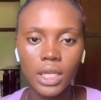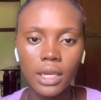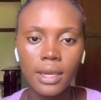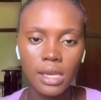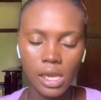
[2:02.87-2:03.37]

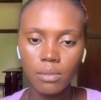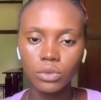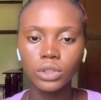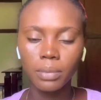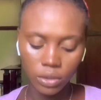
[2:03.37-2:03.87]
with that
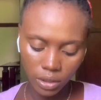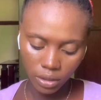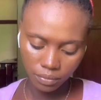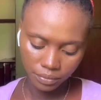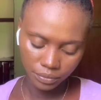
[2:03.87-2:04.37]
same powder I
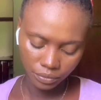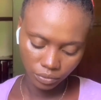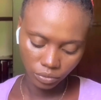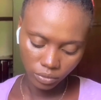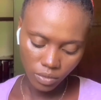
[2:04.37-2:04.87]
used
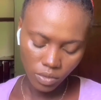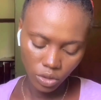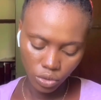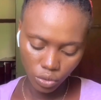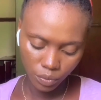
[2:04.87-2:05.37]
to
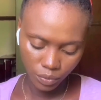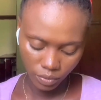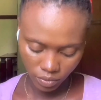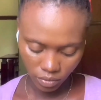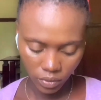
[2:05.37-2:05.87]
I
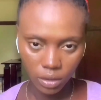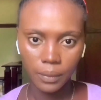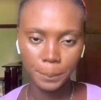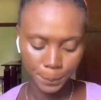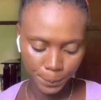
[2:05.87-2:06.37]
applied on
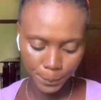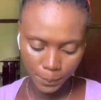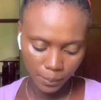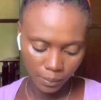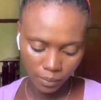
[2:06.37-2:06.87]
my face all
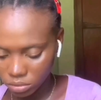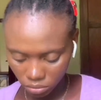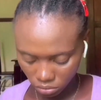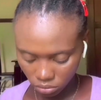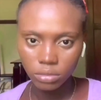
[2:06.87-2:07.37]
over. I'm
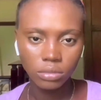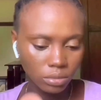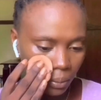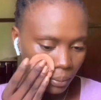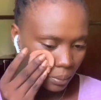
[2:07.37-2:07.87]
still going to
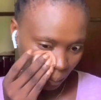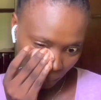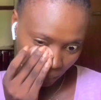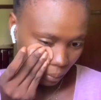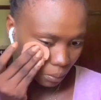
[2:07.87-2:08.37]
apply it
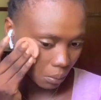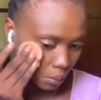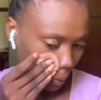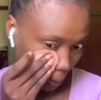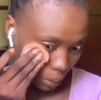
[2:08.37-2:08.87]

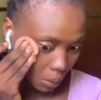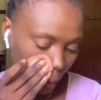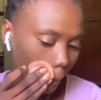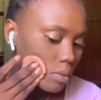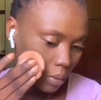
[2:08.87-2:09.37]
all
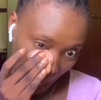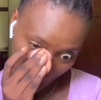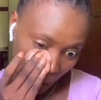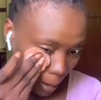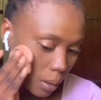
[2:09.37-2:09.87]
over,
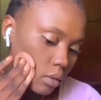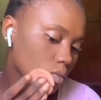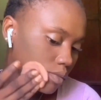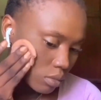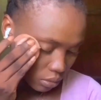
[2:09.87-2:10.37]

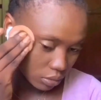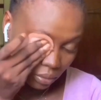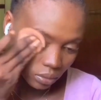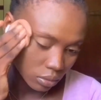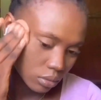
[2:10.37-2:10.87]

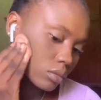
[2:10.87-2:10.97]
everywhere.